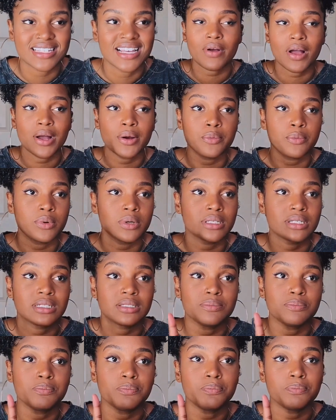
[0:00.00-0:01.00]
I
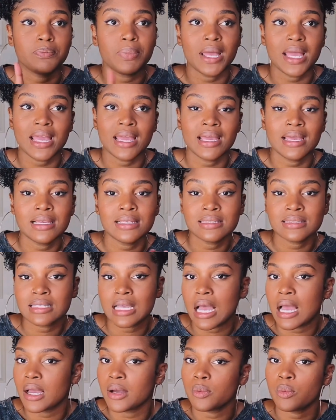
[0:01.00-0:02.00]
wanted bangs,
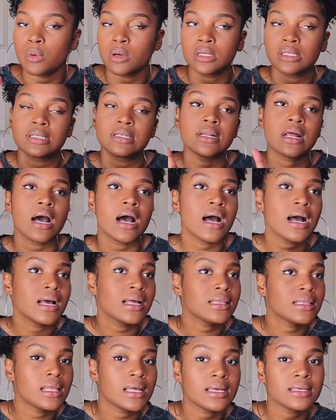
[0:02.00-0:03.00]
I wanted
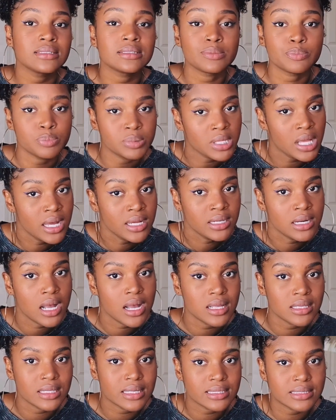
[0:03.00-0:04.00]
highlights, blonde
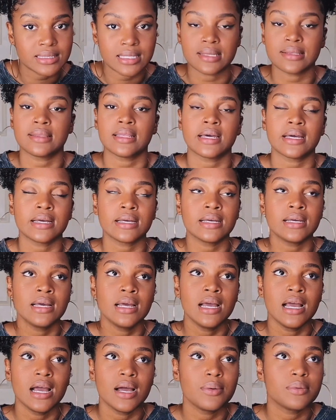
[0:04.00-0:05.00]
highlights at that.
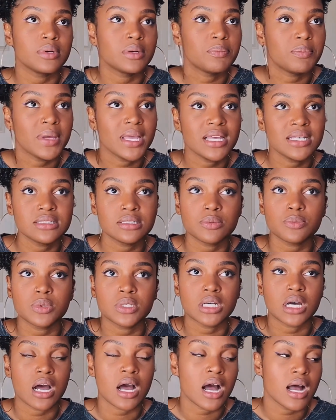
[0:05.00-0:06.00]
I wanted bangs, I
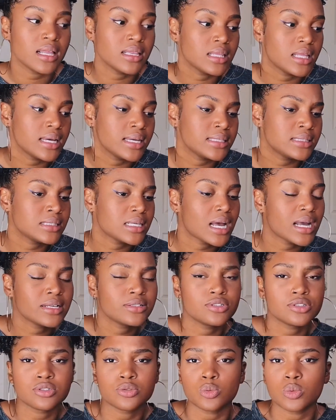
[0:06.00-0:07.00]
wanted highlights. I
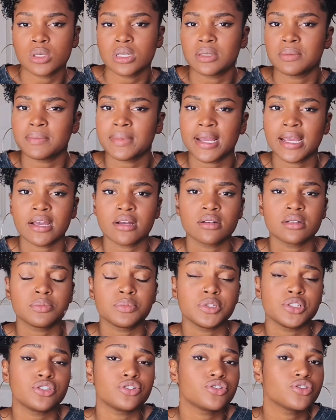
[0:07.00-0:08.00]
just wanted my hair to
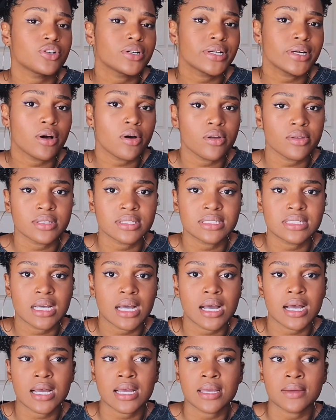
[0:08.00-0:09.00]
be straight all the
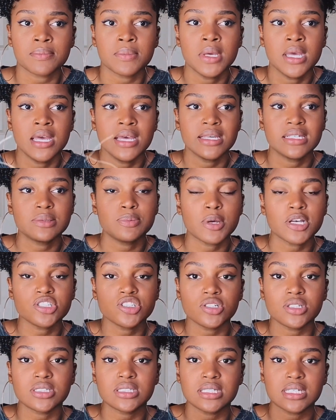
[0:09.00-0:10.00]
time,
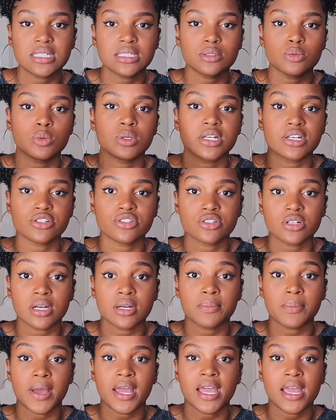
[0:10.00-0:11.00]
especially since when I
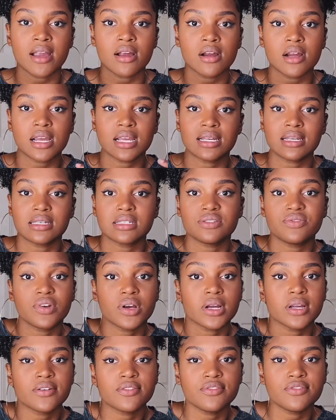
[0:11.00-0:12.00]
straighten my hair, it is
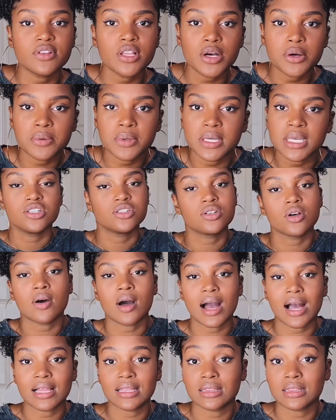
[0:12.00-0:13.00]
very flowy. So
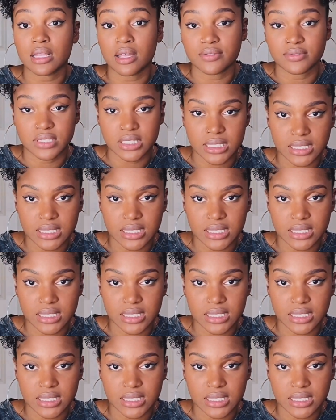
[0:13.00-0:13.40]
I loved it.